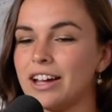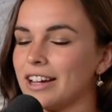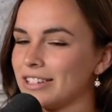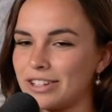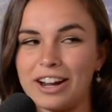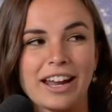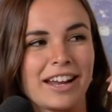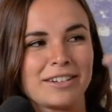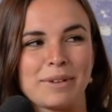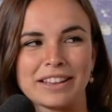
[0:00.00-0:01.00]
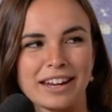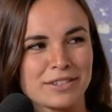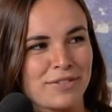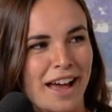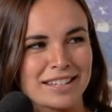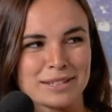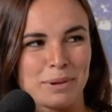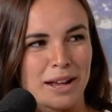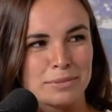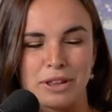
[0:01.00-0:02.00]
Sorry, I had to make that as fast as
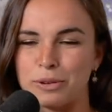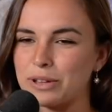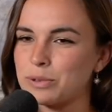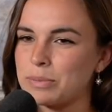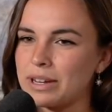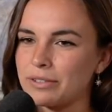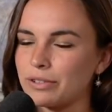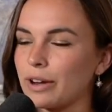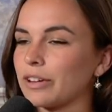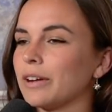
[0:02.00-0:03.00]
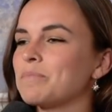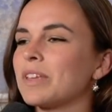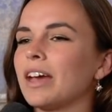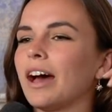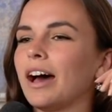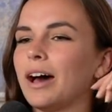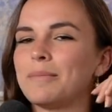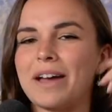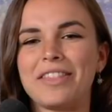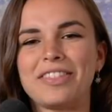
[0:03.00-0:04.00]
possible. Otherwise, we'd be here forever.
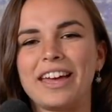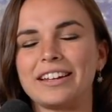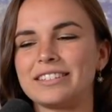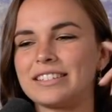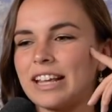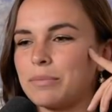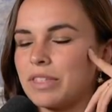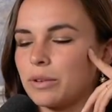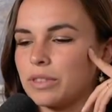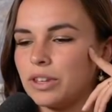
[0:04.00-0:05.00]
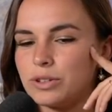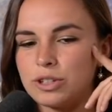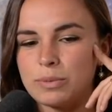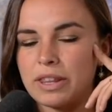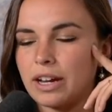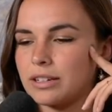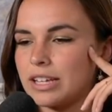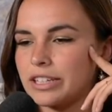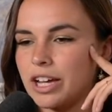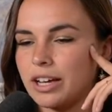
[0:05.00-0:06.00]
And then same thing with YouTube. And then on
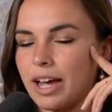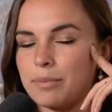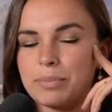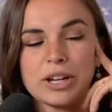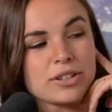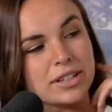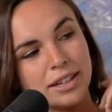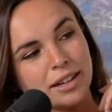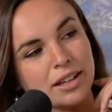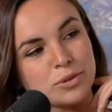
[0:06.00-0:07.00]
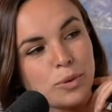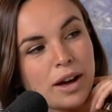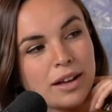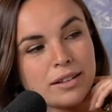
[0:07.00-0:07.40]
TikTok, I'm Pierson as well.